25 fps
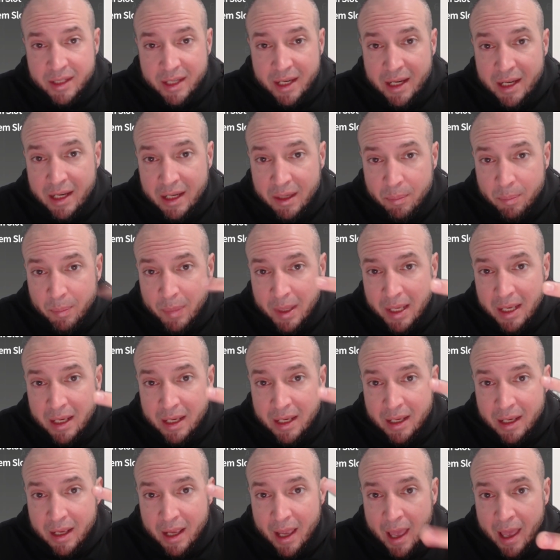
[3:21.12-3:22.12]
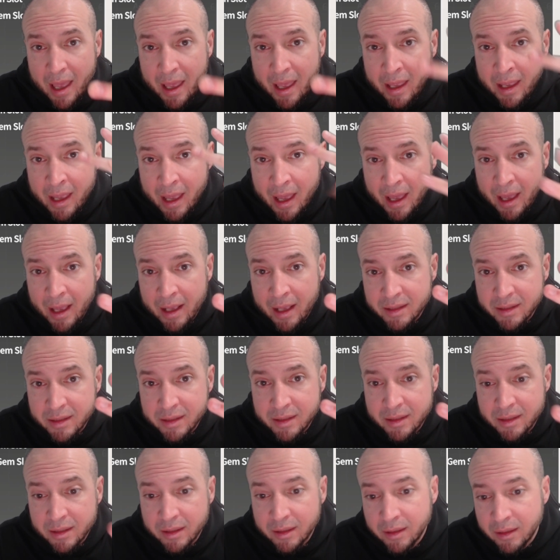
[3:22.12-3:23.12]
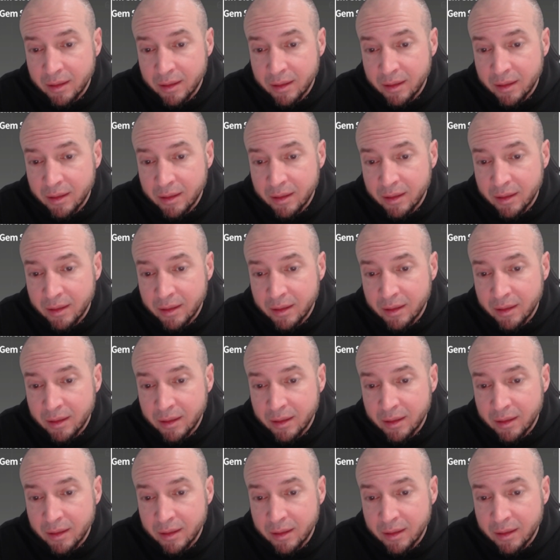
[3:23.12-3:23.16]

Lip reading: C, B, A, S.